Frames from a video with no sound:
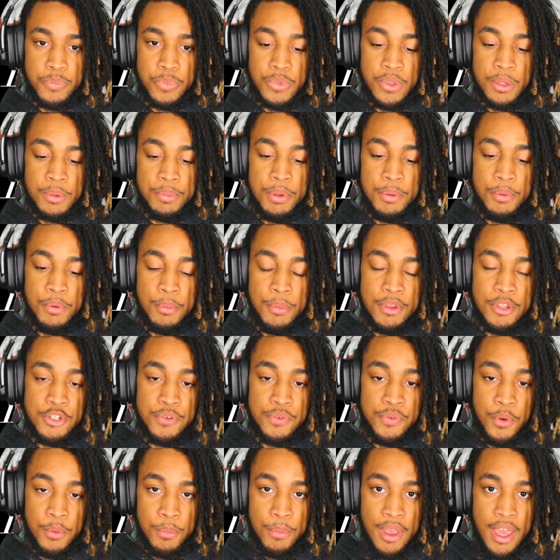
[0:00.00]
people made you
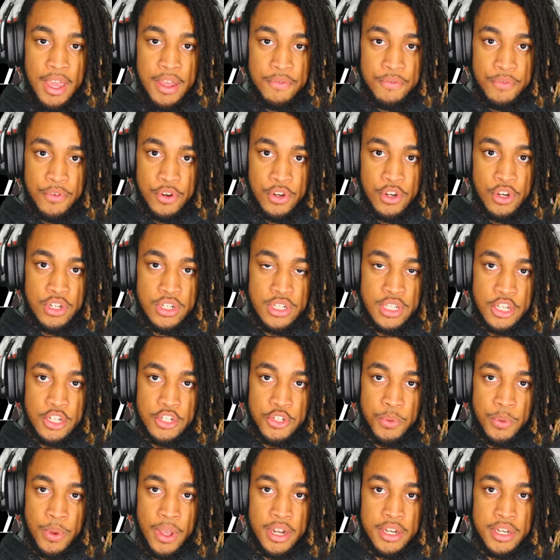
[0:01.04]
feel bad for your
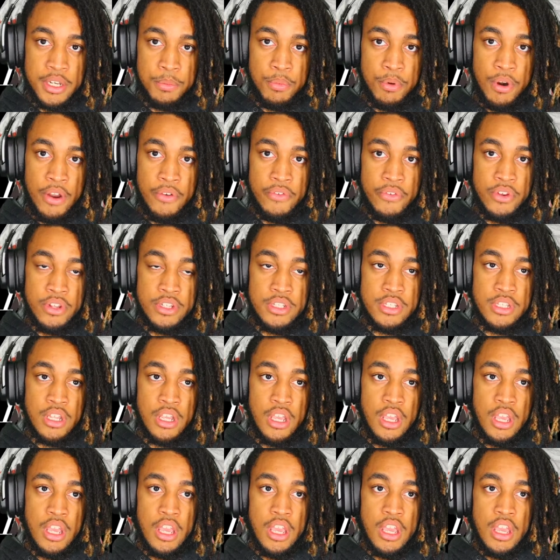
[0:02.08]
sexuality preference,
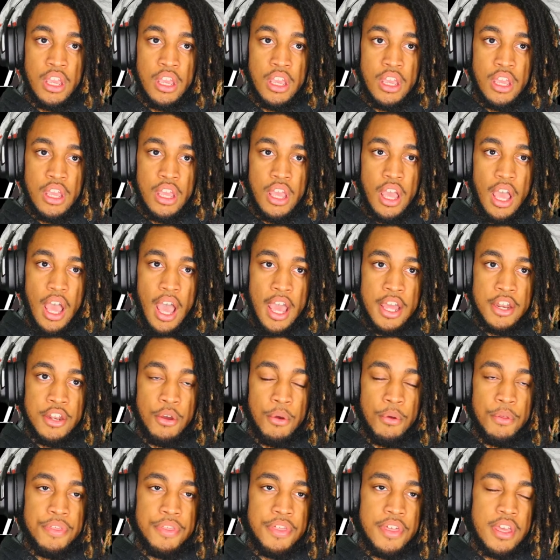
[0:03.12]
I
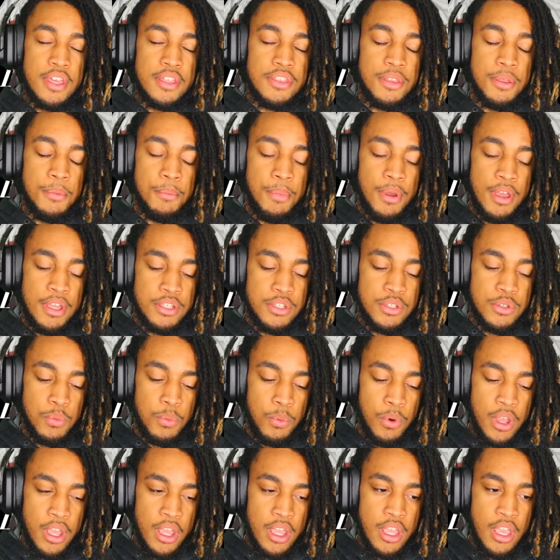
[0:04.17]
don't think the best
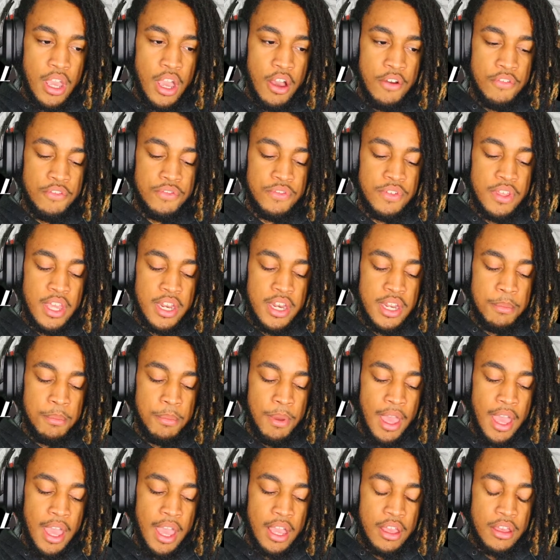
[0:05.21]
way of getting
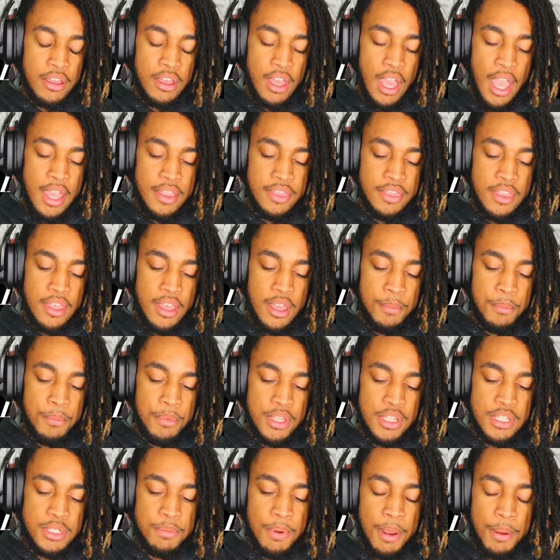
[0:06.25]
back at them
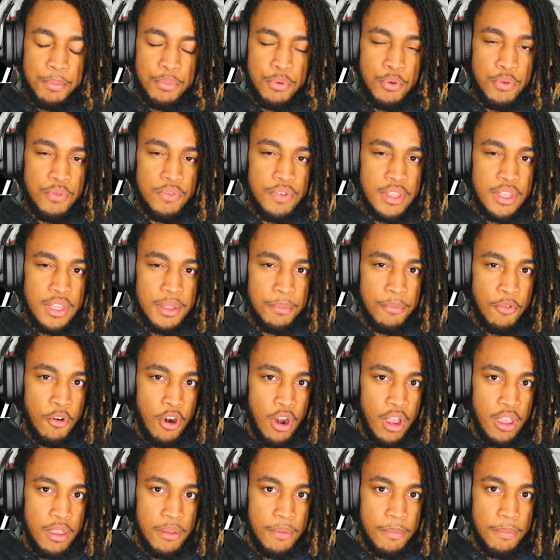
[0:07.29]
is by proving them right.